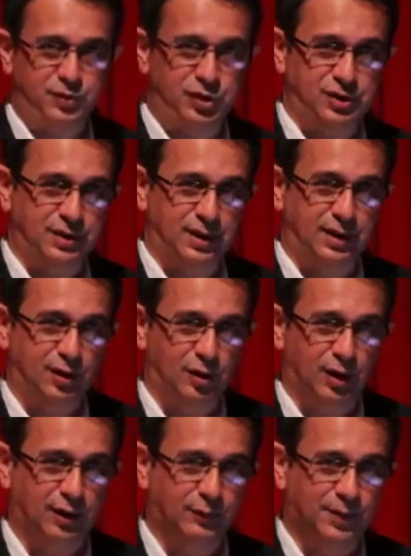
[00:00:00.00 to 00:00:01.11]
She's a
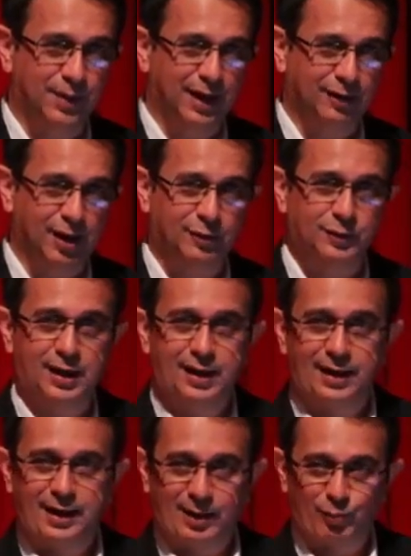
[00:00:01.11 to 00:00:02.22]
colleague with a background
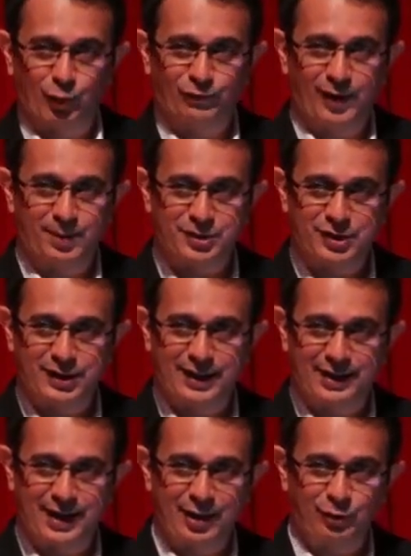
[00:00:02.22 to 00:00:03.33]
in both pharmacy
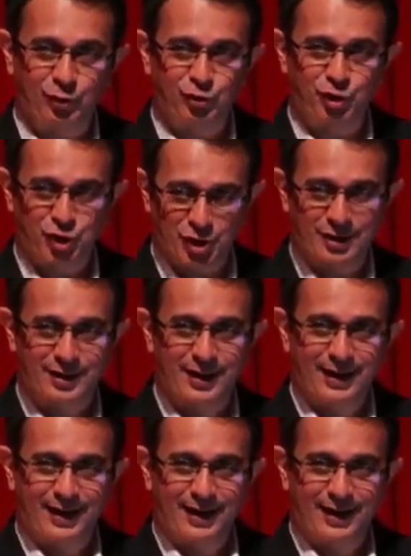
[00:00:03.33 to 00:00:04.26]
and now nutrition,